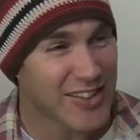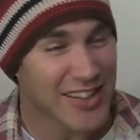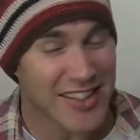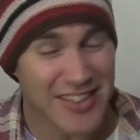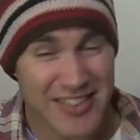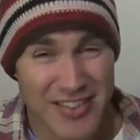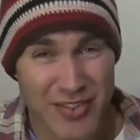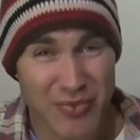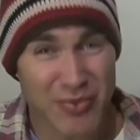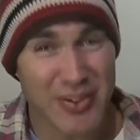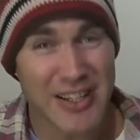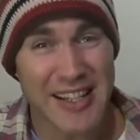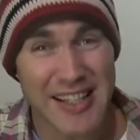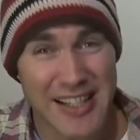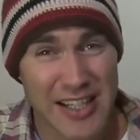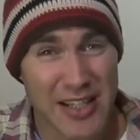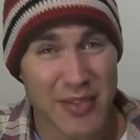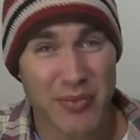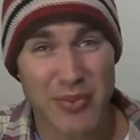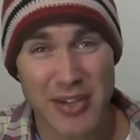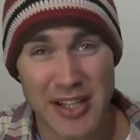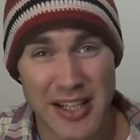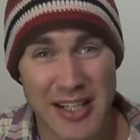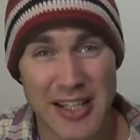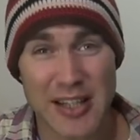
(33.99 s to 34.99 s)
it's a really,
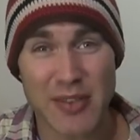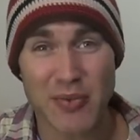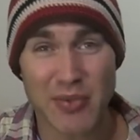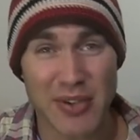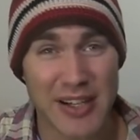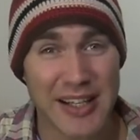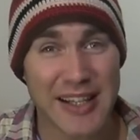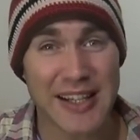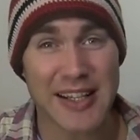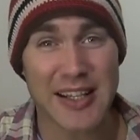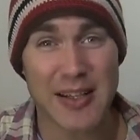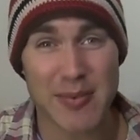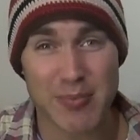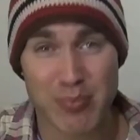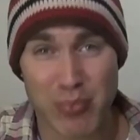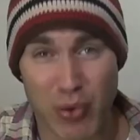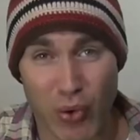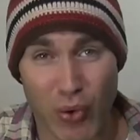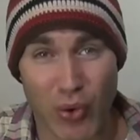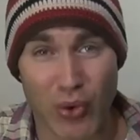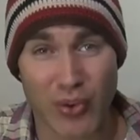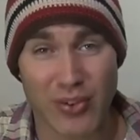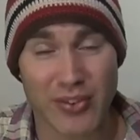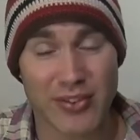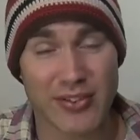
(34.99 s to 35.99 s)
really, really
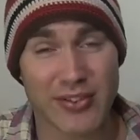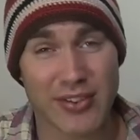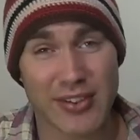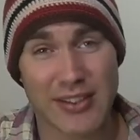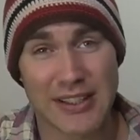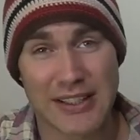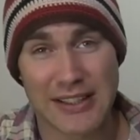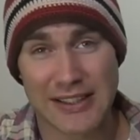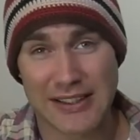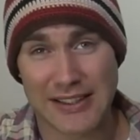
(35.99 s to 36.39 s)
important